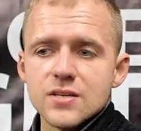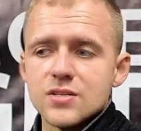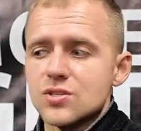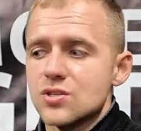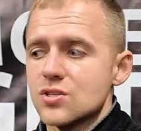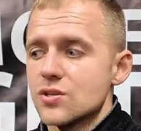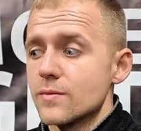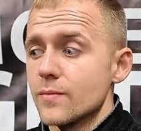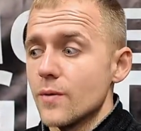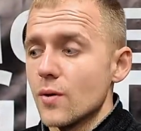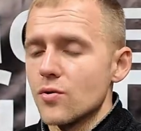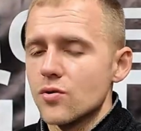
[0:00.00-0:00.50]
inch.
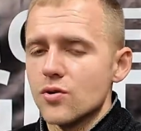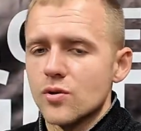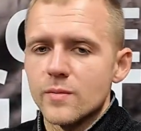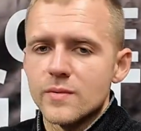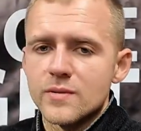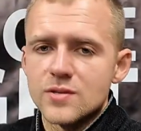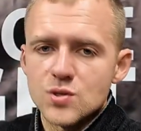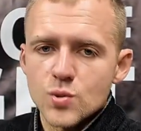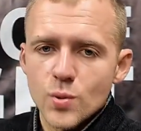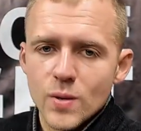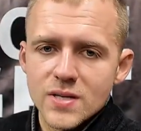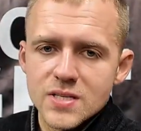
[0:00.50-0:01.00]
So they both come
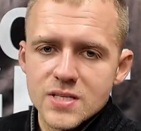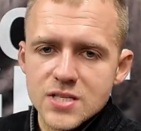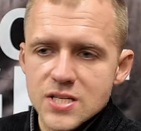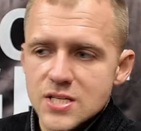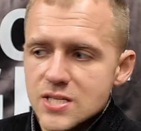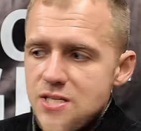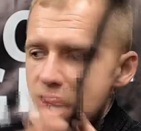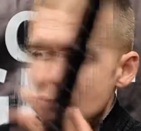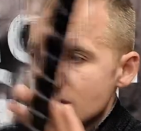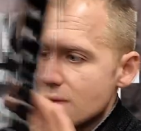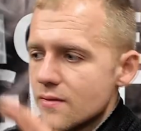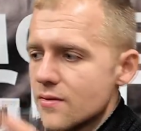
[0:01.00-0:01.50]
in 20
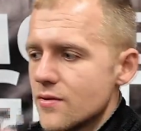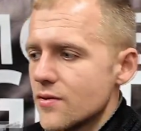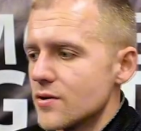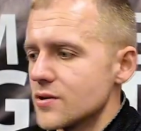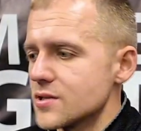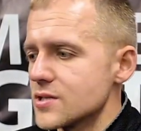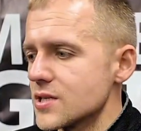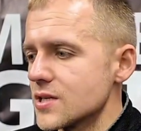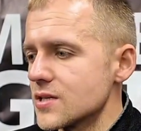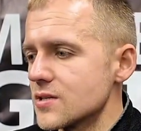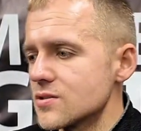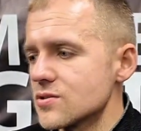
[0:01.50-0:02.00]
inch and
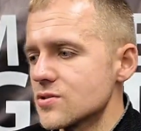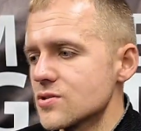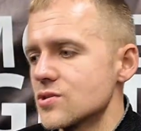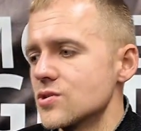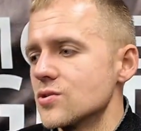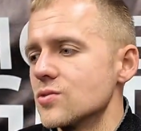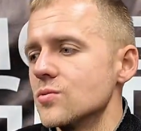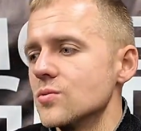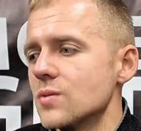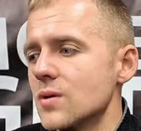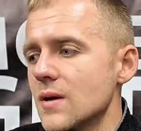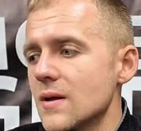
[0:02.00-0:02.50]
30 inch
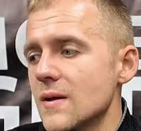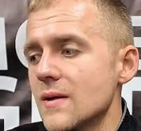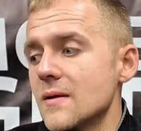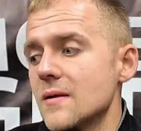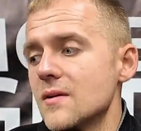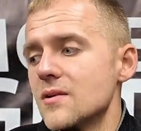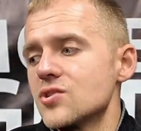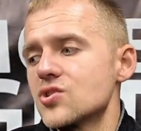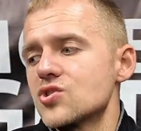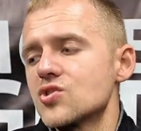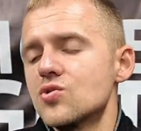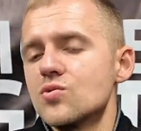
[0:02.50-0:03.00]
to
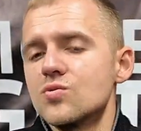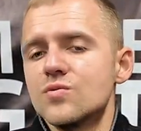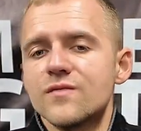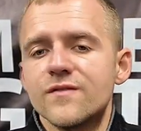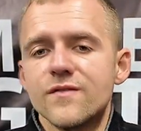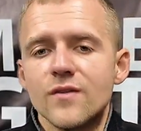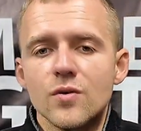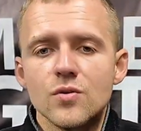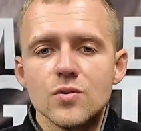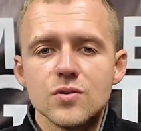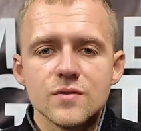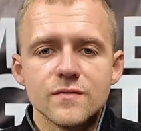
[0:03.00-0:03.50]
suit
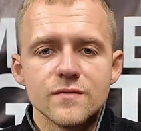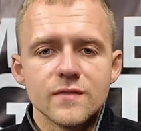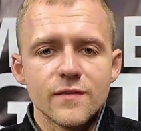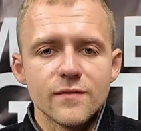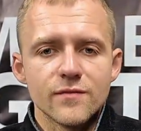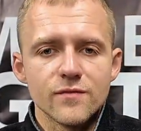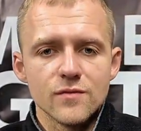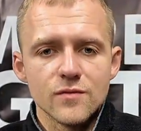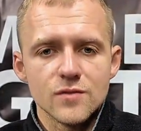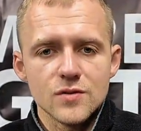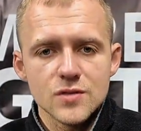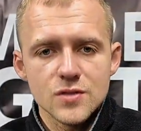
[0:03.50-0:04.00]
folks of
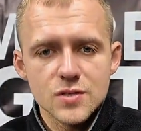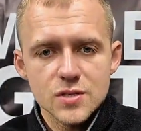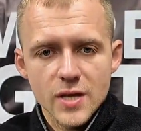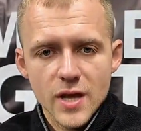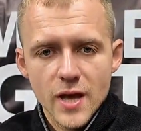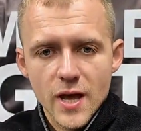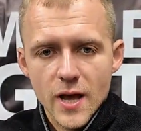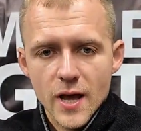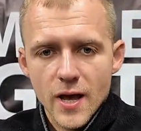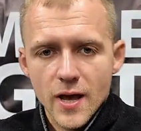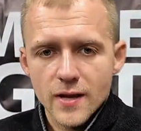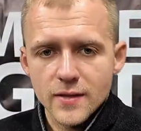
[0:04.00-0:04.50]
different
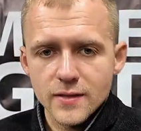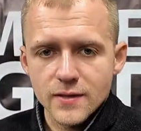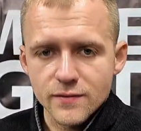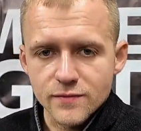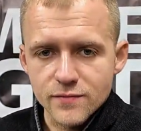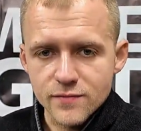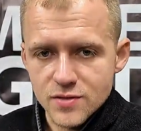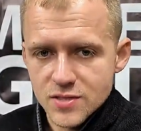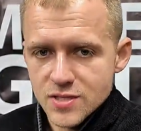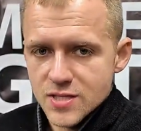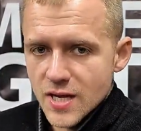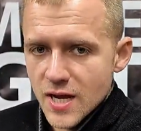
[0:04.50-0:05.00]

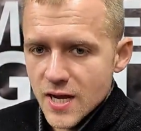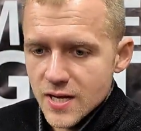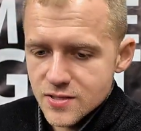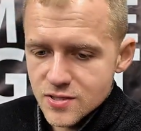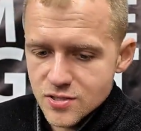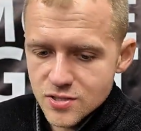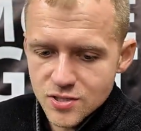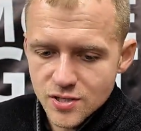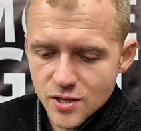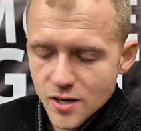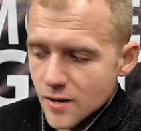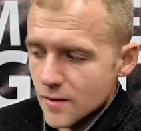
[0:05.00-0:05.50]

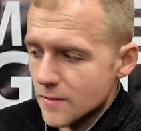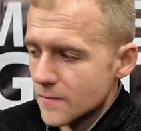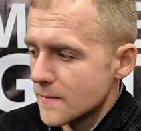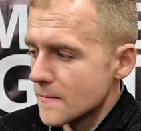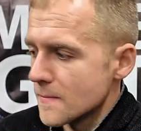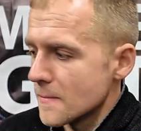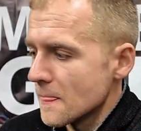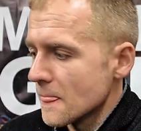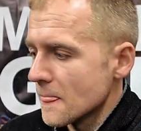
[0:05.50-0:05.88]
sizes, you know.